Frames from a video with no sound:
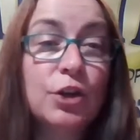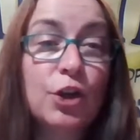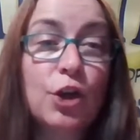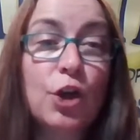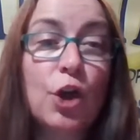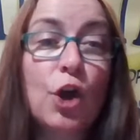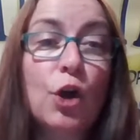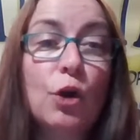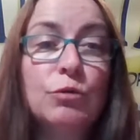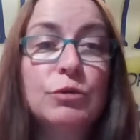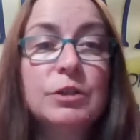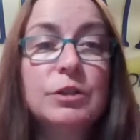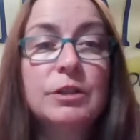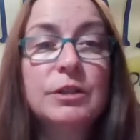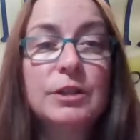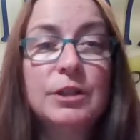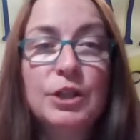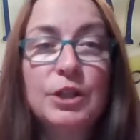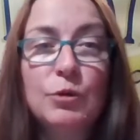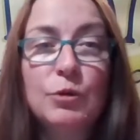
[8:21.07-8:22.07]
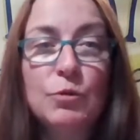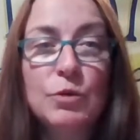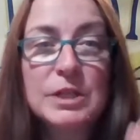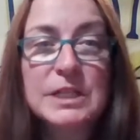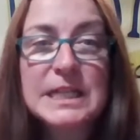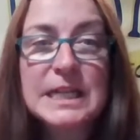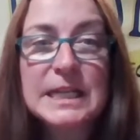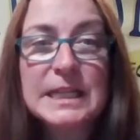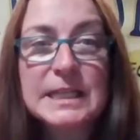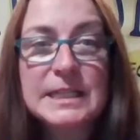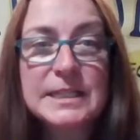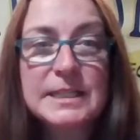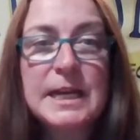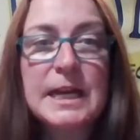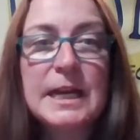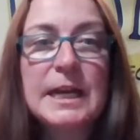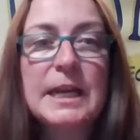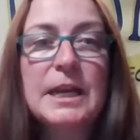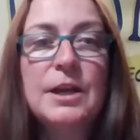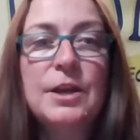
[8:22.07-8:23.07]
coat that you want to get the
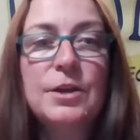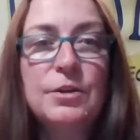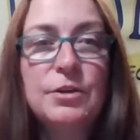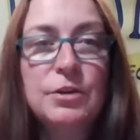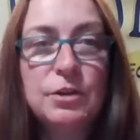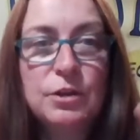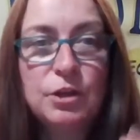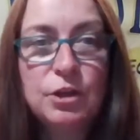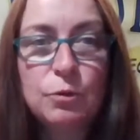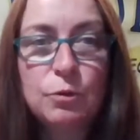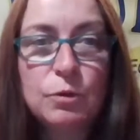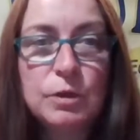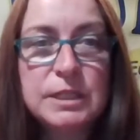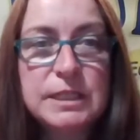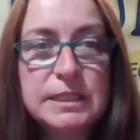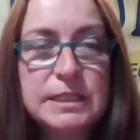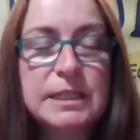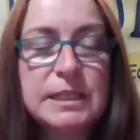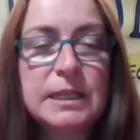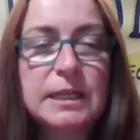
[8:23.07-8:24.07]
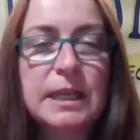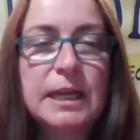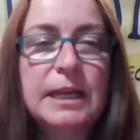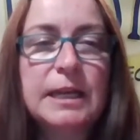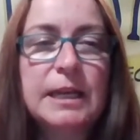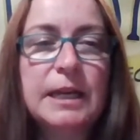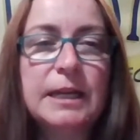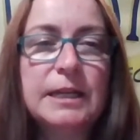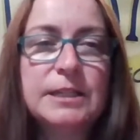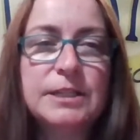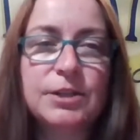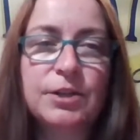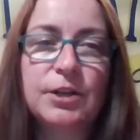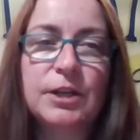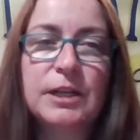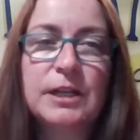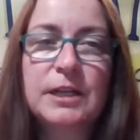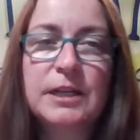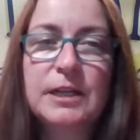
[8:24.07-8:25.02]
static out, you want it to lay nicer,